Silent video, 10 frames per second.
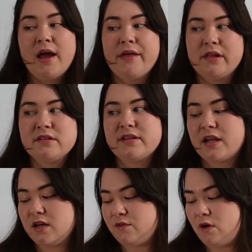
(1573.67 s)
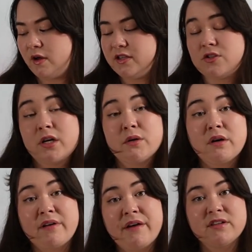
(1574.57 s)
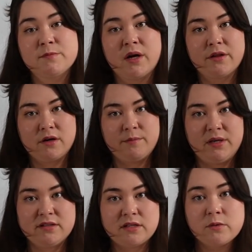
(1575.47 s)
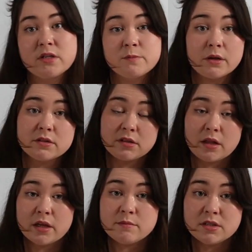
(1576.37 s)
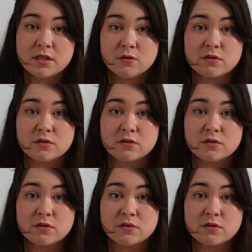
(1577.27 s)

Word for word: And then second of all, he's trying to revive his brother because that's what his brother's telling him to do.